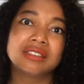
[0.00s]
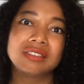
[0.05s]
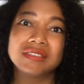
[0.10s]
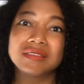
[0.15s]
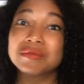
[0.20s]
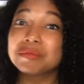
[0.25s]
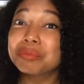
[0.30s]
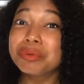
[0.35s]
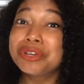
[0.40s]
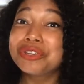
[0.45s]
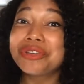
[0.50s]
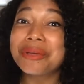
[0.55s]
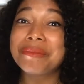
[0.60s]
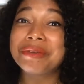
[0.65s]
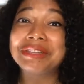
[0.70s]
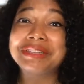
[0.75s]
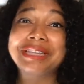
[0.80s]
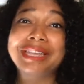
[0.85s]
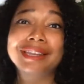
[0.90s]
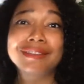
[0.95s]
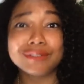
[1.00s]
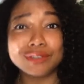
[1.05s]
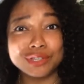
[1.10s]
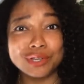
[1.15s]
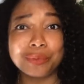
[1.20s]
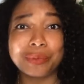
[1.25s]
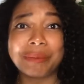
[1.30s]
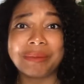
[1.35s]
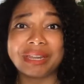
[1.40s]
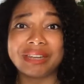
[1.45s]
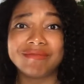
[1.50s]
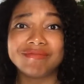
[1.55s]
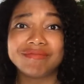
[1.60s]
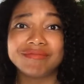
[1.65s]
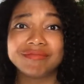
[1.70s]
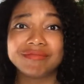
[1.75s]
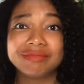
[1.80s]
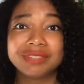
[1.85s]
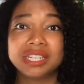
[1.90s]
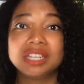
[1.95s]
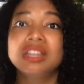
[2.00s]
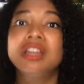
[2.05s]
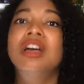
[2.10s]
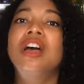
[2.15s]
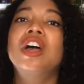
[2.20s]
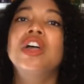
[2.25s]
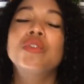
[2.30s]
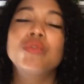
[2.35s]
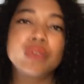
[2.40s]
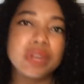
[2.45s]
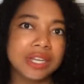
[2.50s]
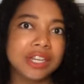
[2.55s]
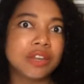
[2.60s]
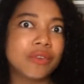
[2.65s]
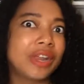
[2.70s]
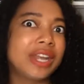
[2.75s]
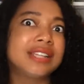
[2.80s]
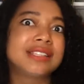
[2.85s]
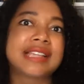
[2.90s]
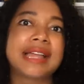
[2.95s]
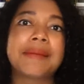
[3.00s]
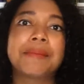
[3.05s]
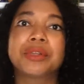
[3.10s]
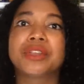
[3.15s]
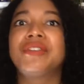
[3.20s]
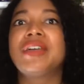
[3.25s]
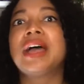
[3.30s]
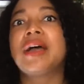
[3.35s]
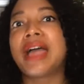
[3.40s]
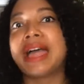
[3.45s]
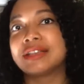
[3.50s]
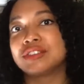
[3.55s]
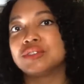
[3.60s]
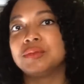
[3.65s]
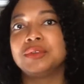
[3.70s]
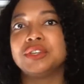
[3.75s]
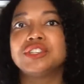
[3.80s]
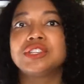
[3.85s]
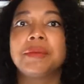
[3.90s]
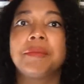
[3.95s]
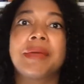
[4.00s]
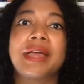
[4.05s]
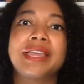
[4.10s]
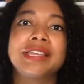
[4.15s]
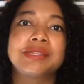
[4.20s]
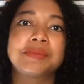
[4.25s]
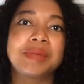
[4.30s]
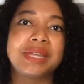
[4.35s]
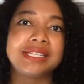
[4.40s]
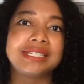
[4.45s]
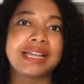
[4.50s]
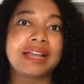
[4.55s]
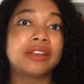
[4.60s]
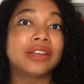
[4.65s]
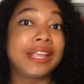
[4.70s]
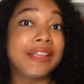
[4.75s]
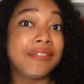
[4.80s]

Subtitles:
predominantly to women. A really great example of how attribution bias plays out in the